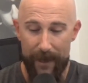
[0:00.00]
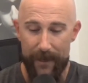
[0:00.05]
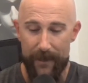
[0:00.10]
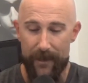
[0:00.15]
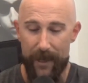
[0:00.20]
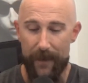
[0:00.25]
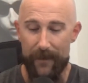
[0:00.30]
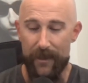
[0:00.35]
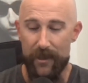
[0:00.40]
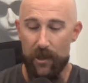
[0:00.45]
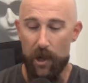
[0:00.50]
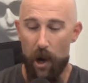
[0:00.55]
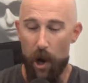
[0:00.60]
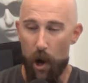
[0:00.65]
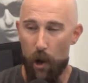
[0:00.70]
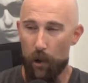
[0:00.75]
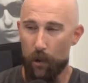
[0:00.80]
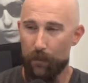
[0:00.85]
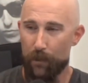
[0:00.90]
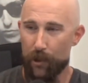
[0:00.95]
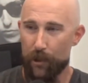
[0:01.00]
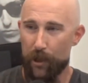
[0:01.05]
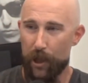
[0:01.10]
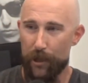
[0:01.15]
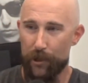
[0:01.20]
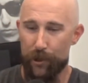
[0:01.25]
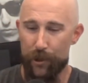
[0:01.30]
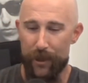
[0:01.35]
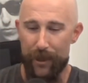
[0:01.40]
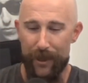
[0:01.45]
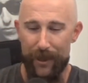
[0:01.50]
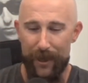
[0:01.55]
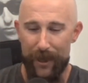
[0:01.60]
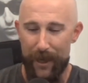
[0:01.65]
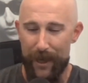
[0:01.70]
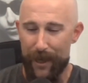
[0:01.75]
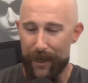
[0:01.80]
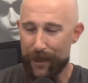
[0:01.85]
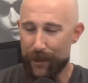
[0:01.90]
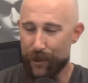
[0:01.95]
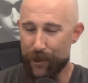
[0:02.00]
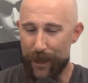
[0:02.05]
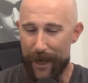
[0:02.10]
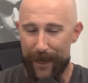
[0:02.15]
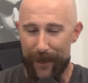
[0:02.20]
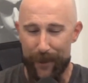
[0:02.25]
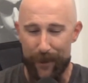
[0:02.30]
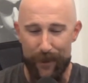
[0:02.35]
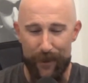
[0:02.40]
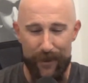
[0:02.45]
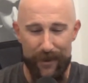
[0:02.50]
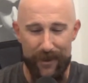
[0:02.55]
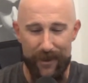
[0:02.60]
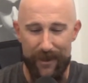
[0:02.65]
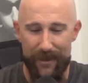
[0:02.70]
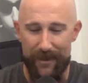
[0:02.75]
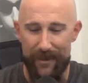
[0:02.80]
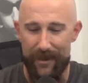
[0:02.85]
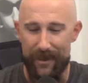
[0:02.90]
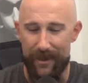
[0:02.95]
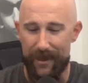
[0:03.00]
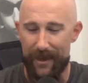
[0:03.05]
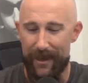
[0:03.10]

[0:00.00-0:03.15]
It's got this hollow percussion shakers, this,